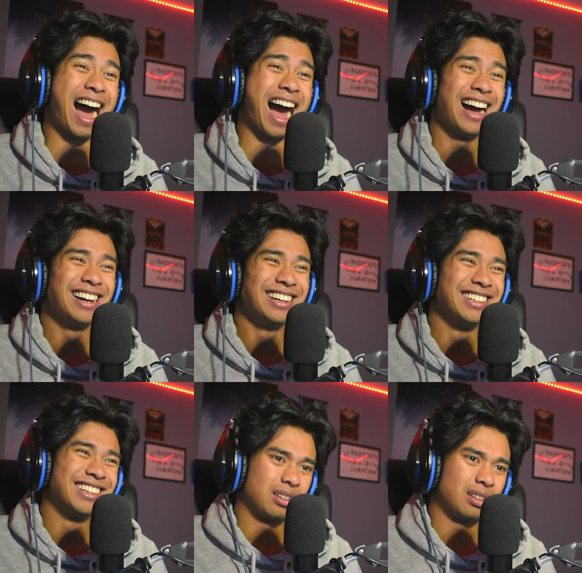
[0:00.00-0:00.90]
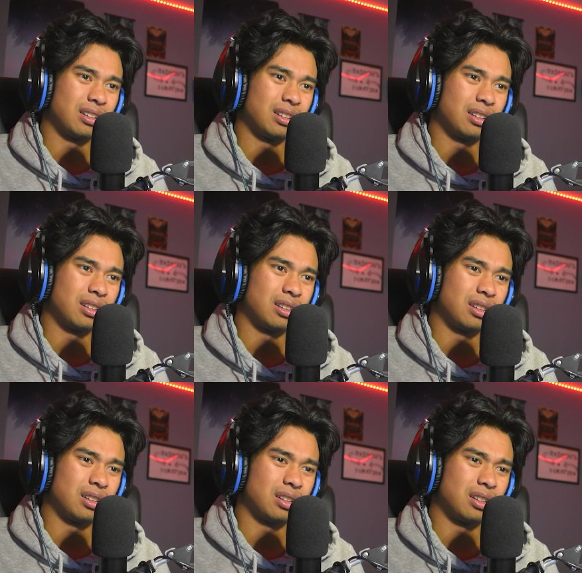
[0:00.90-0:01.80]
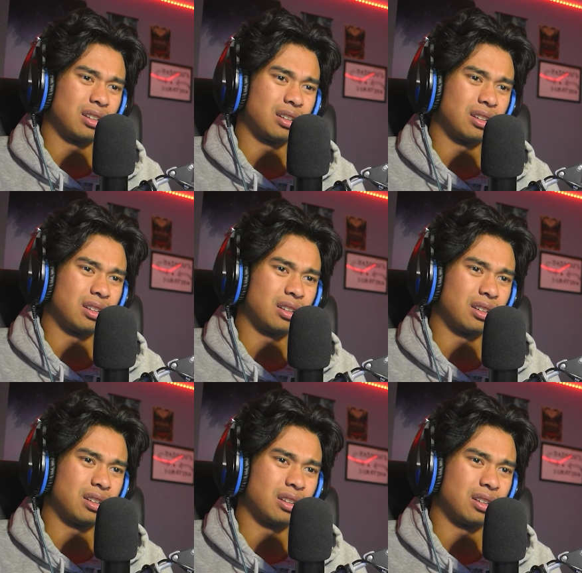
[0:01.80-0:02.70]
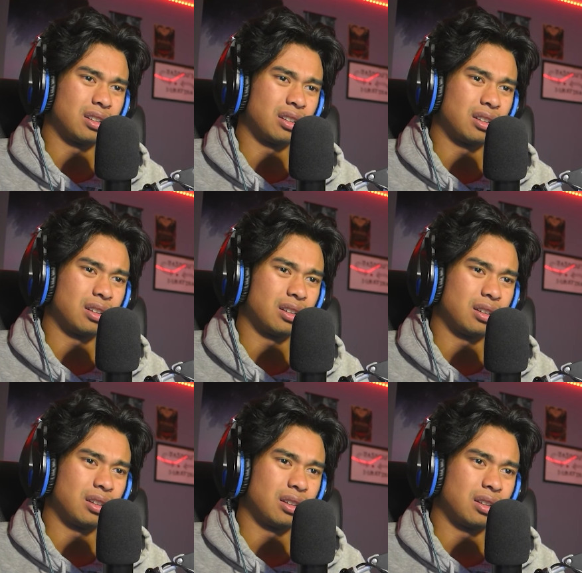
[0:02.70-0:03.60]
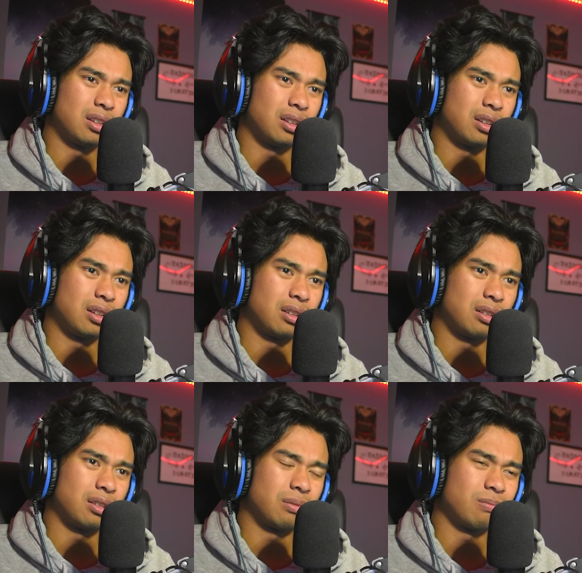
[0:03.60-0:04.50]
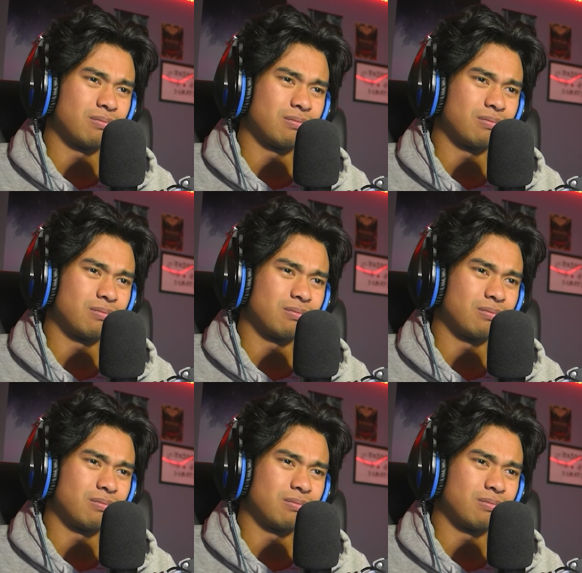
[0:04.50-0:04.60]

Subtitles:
[no speech]